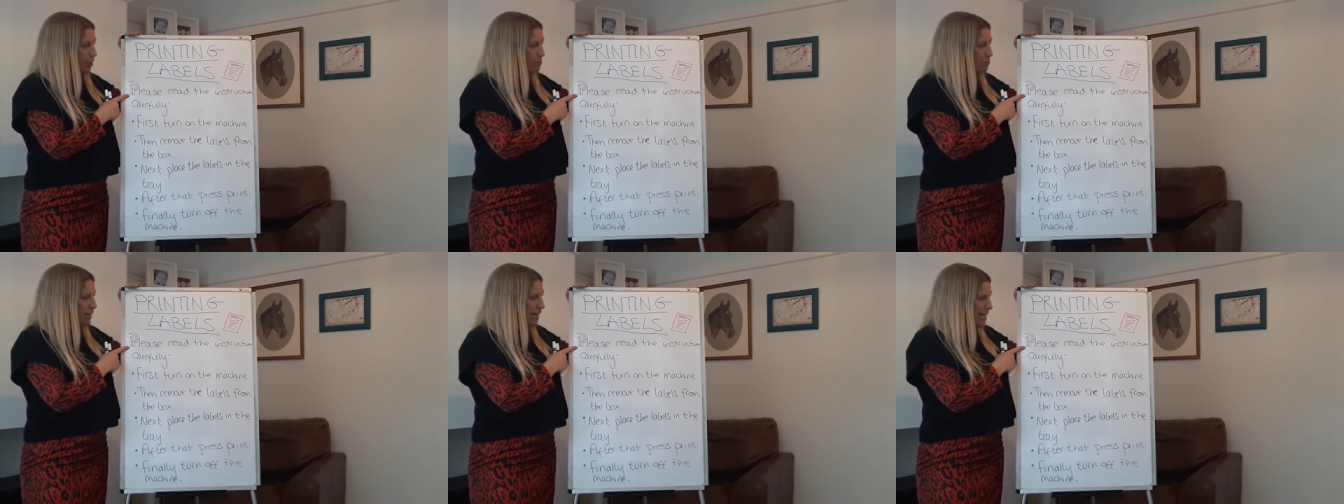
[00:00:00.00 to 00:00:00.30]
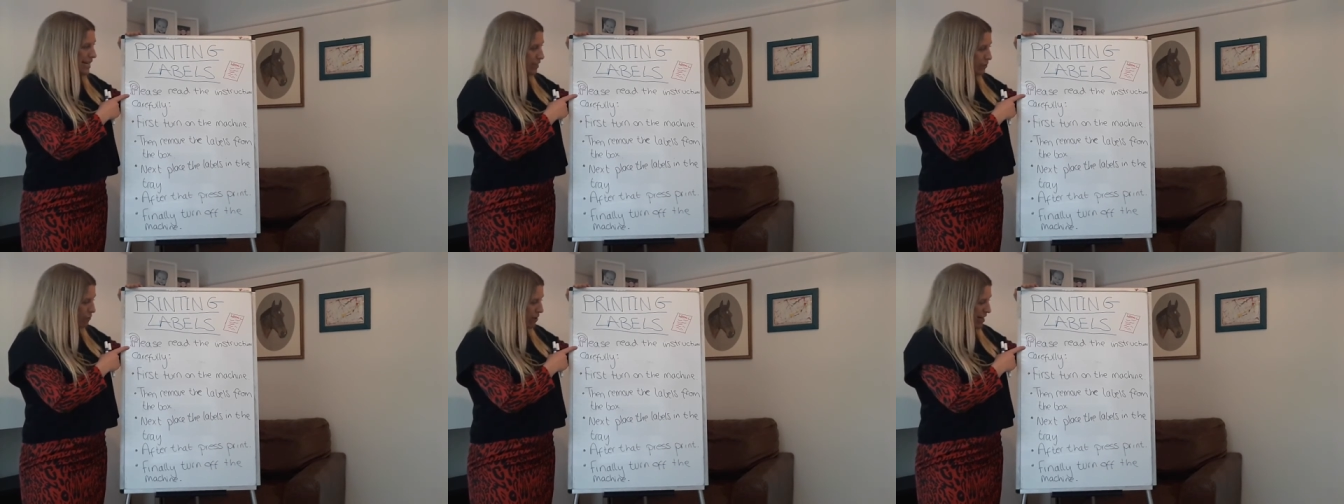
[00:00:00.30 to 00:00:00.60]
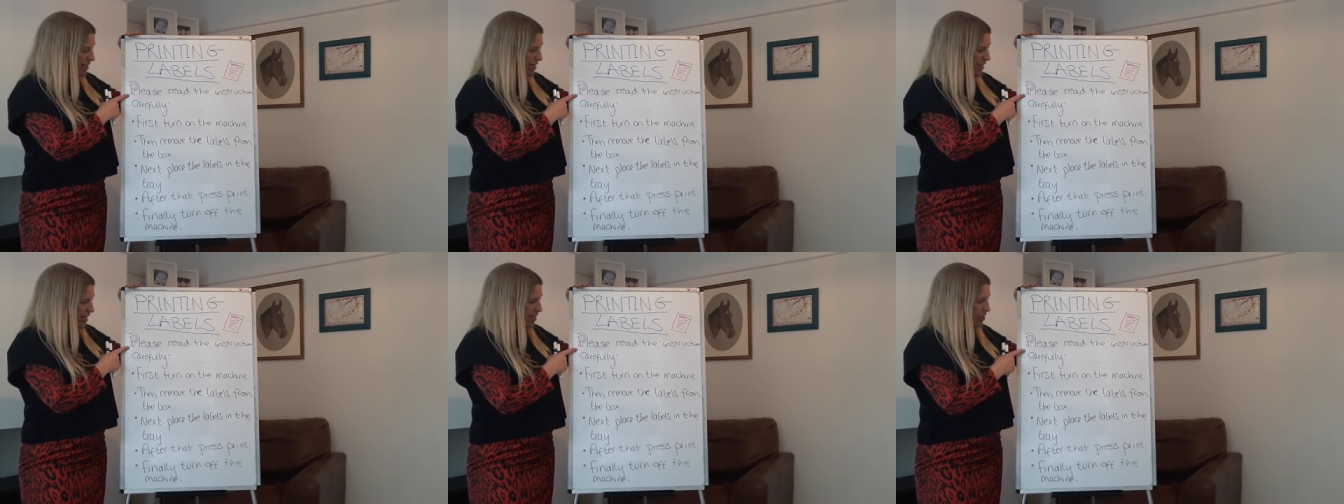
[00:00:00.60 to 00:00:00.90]
please
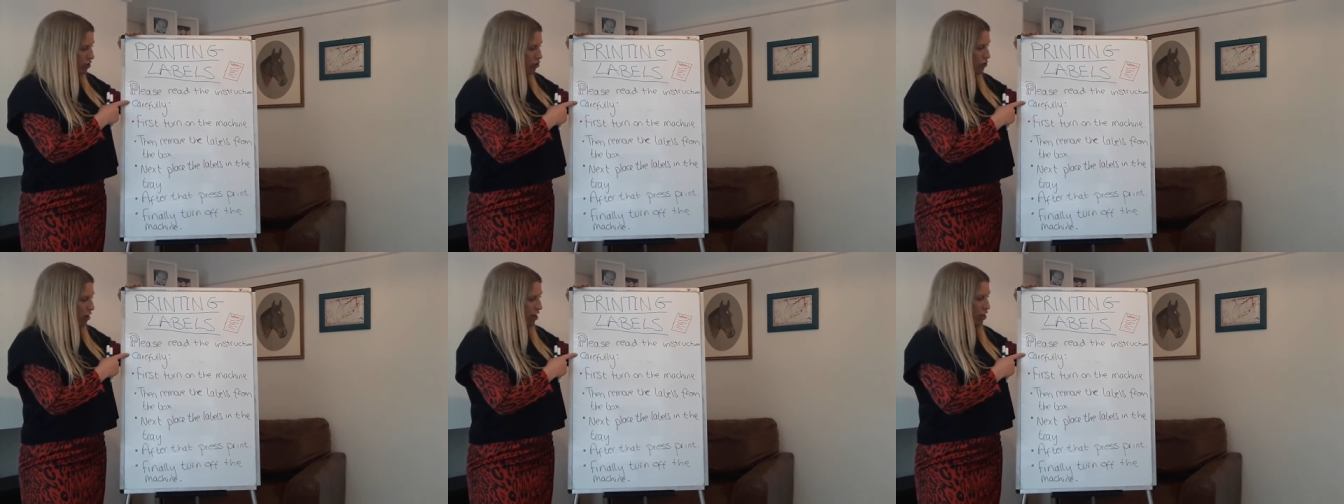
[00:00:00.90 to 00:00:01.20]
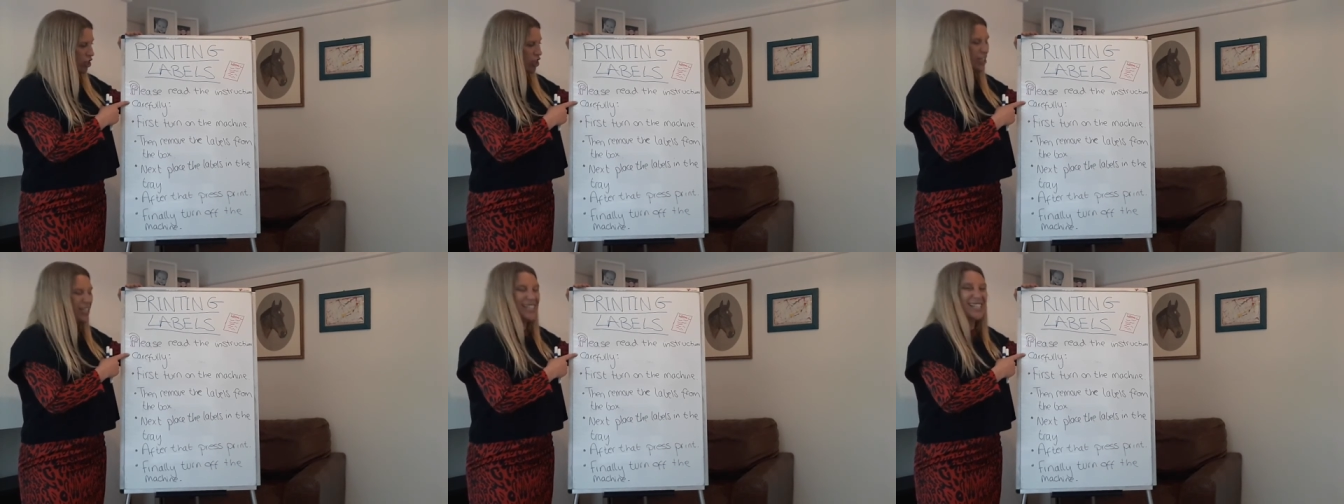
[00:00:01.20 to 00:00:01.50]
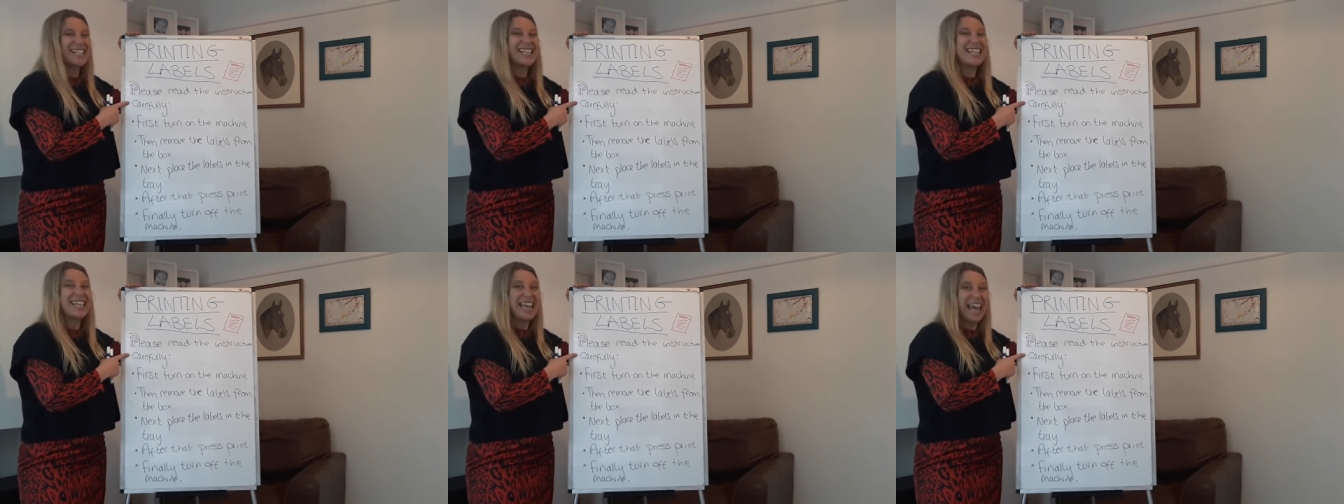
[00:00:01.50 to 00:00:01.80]
read the instructions